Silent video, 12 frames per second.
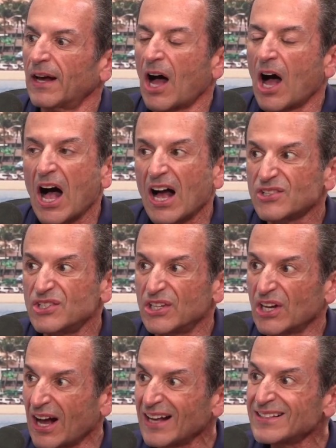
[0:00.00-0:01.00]

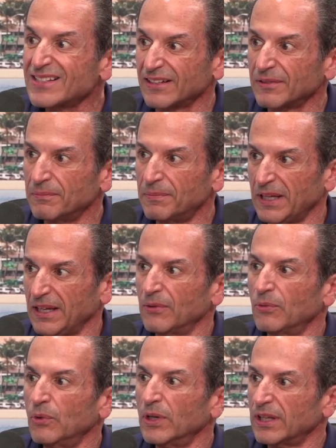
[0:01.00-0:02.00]
OxyContin being
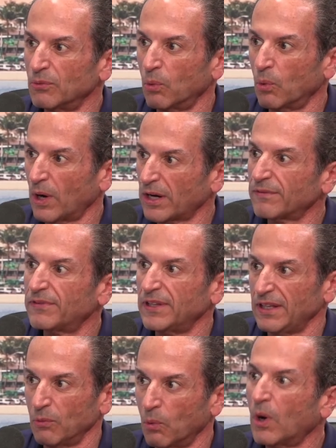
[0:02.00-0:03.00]
really one of
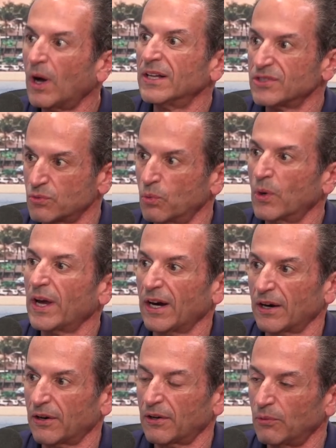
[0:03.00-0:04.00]
the ones
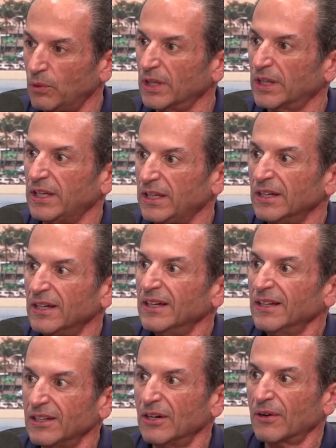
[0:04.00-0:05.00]
where really,
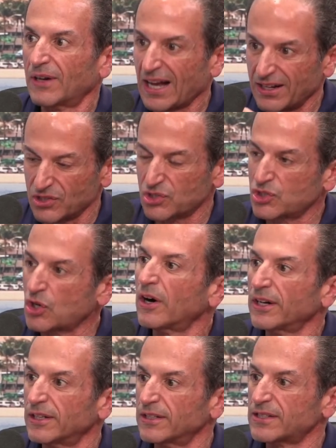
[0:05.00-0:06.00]
kind of
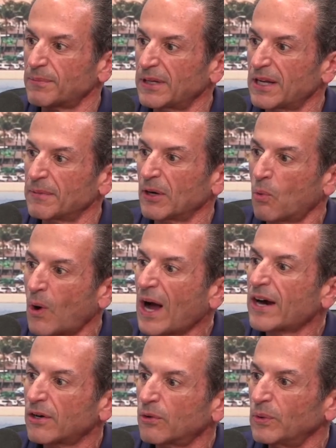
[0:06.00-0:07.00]
started this epidemic. Why
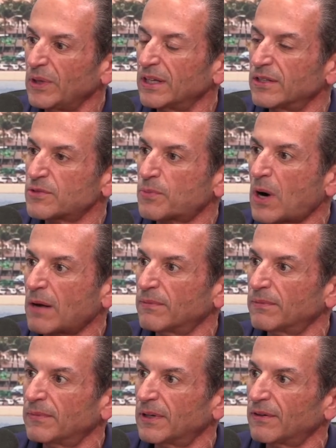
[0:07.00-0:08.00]
are we in this
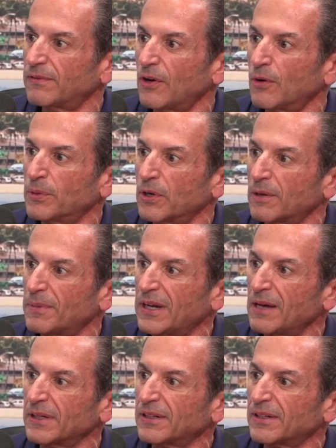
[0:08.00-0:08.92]
problem of opioid epidemic?